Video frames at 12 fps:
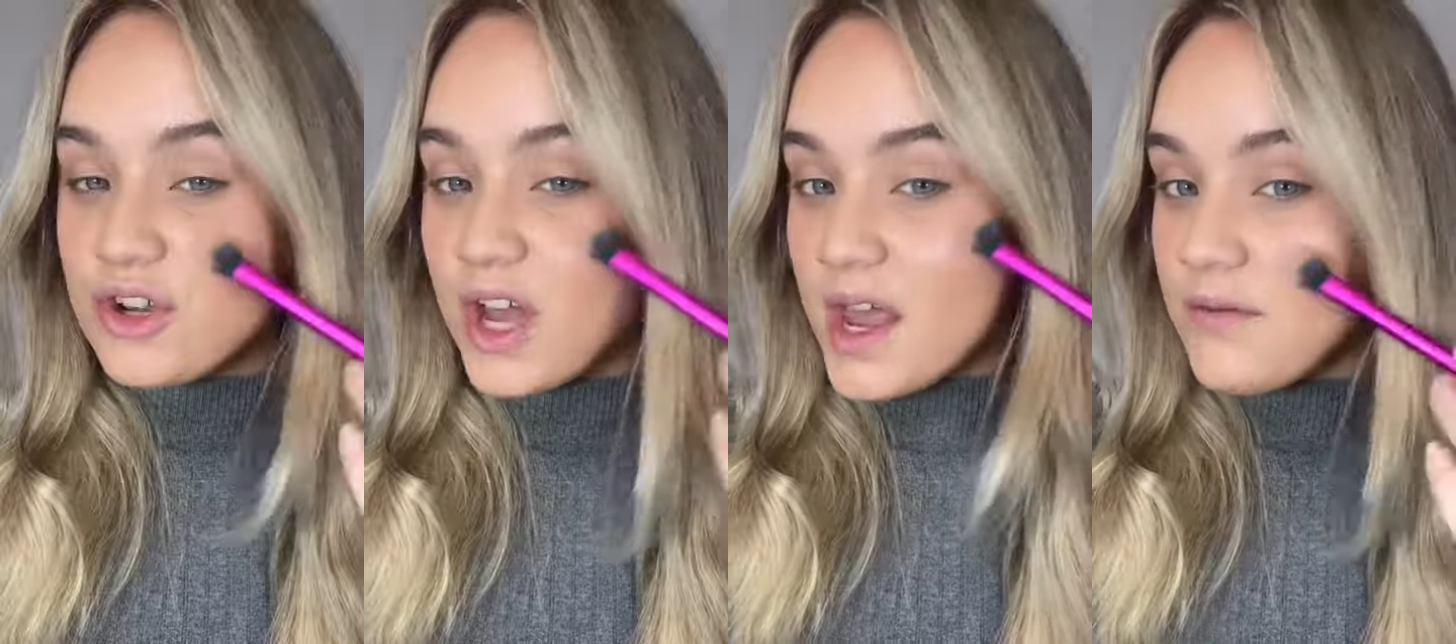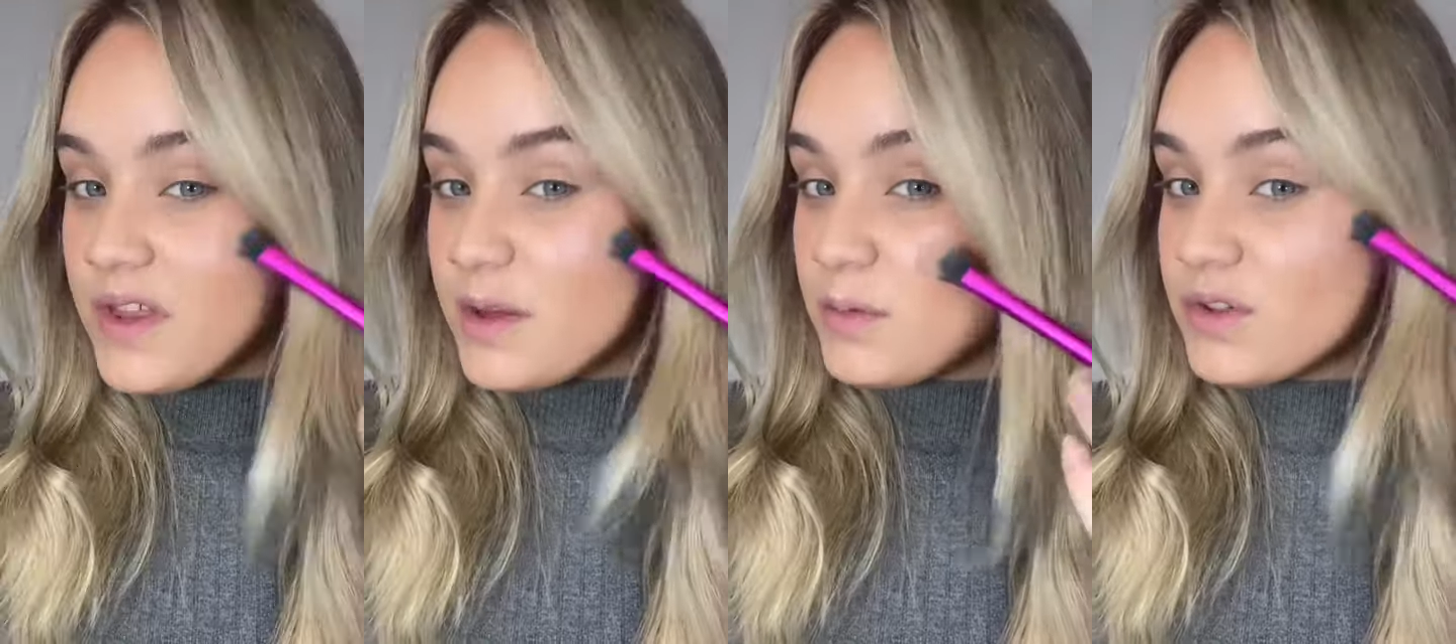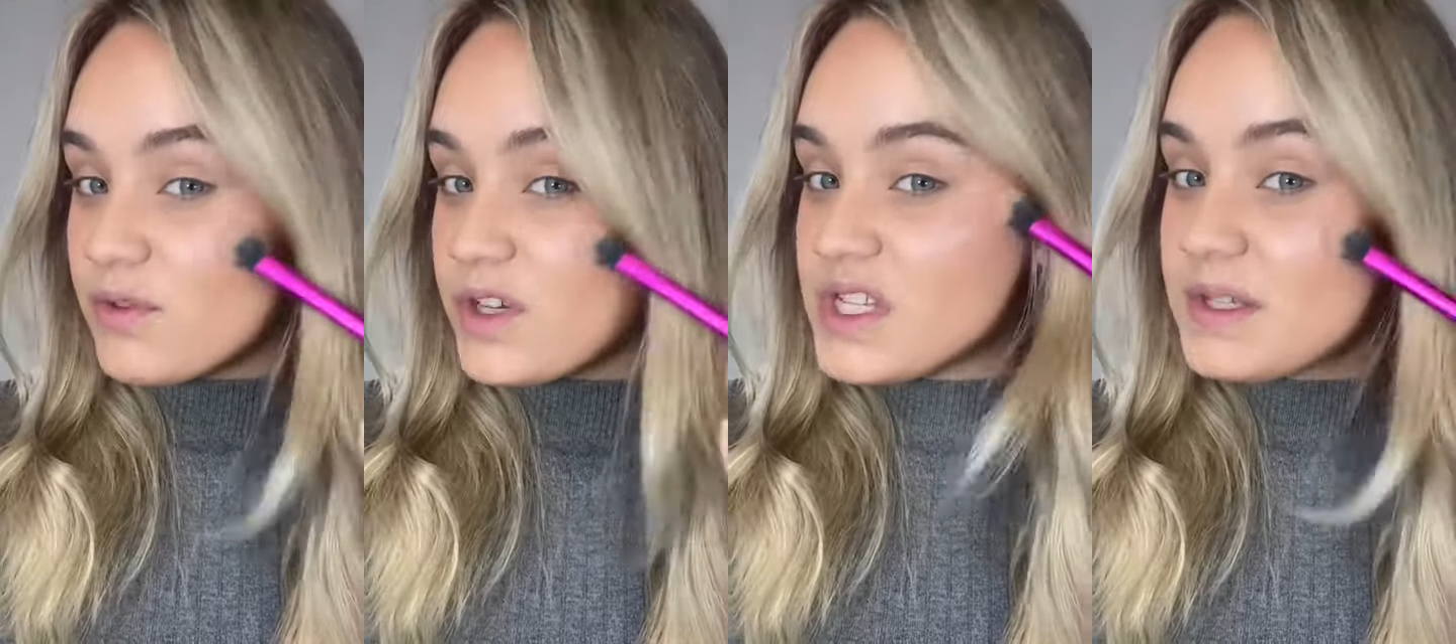sure everything
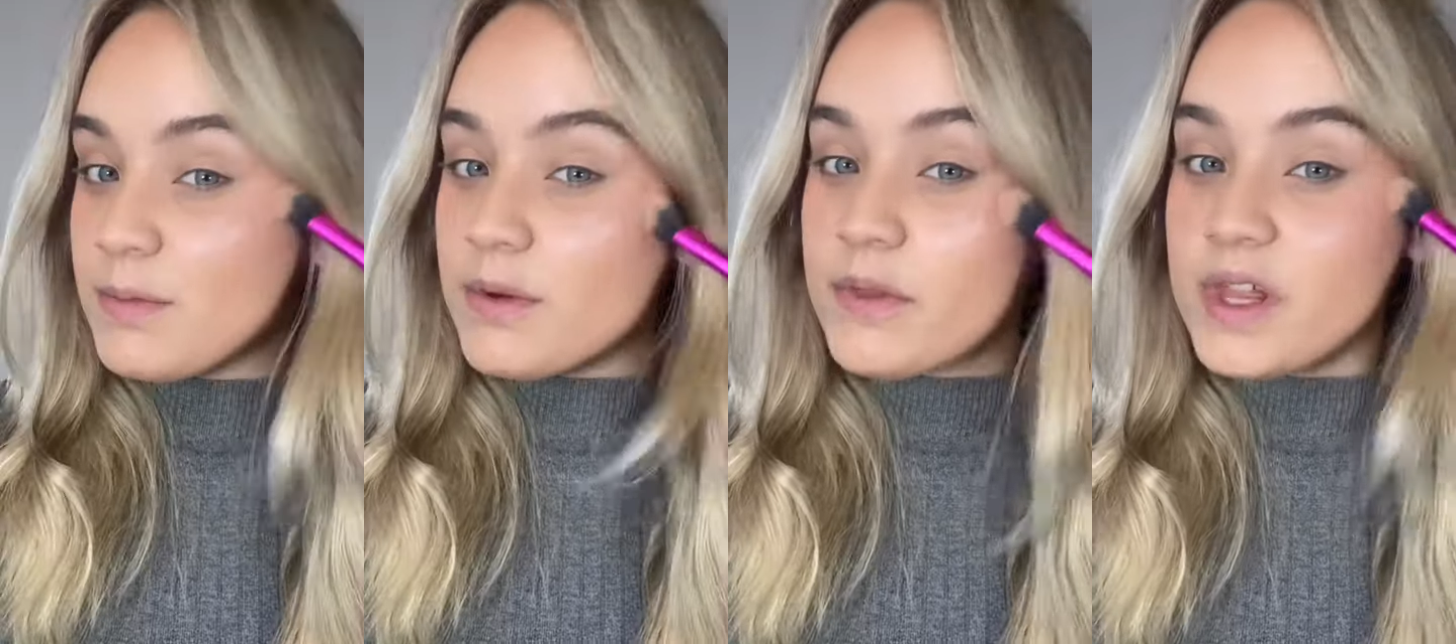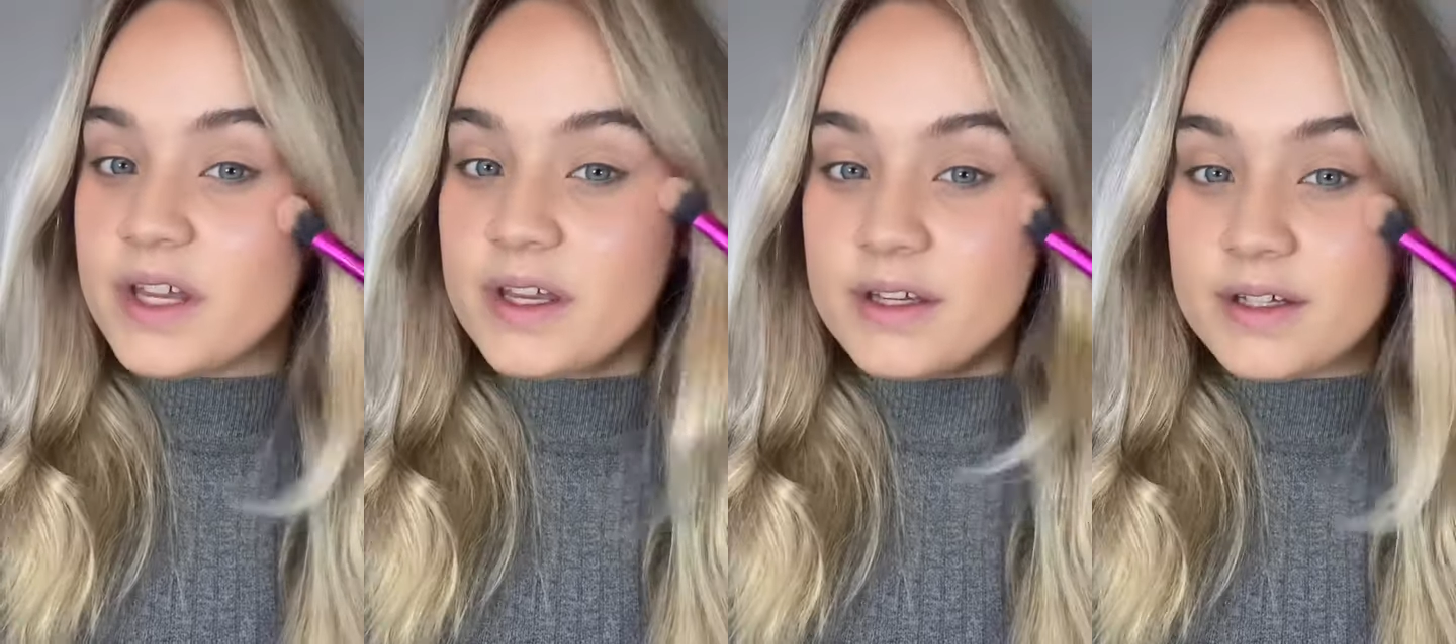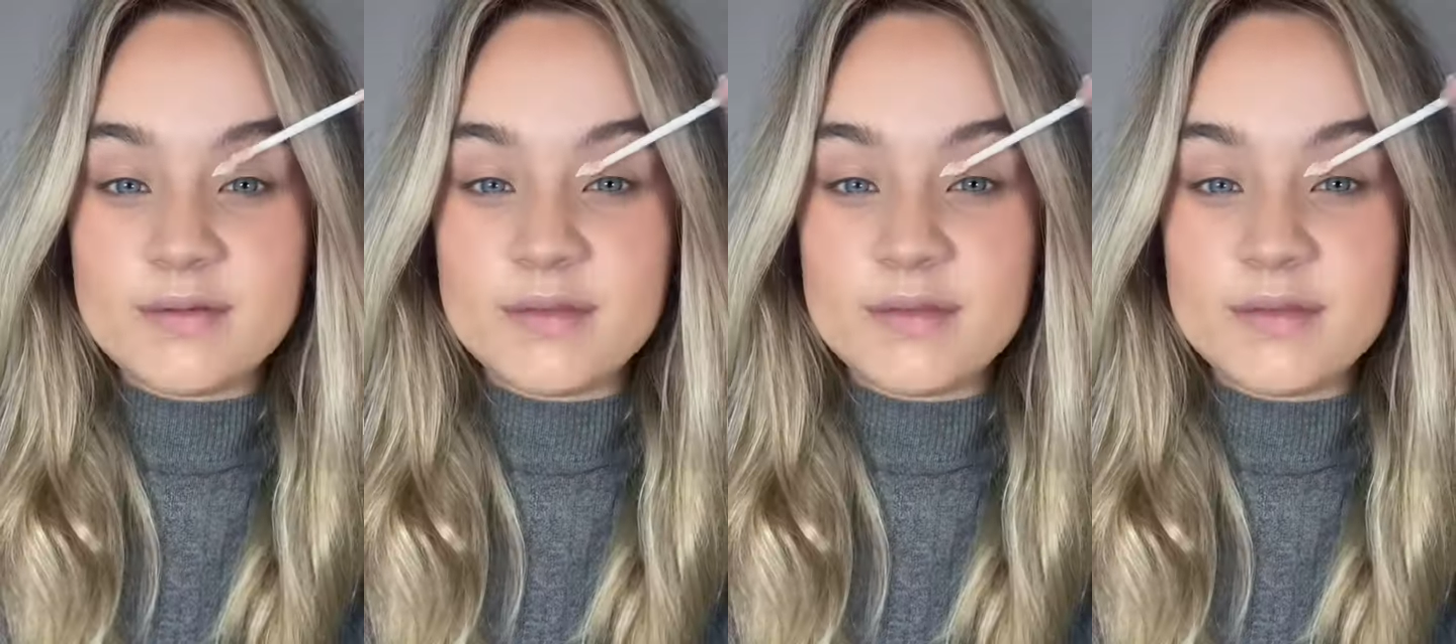was running smoothly."